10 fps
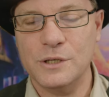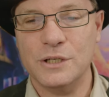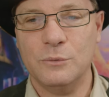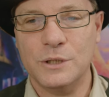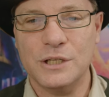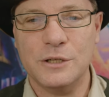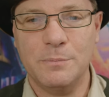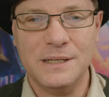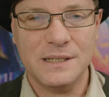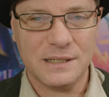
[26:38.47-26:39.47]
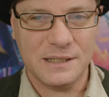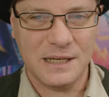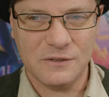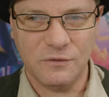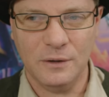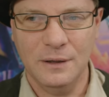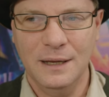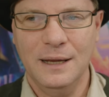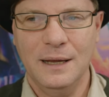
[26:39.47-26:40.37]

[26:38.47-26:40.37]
which is, which is to be successful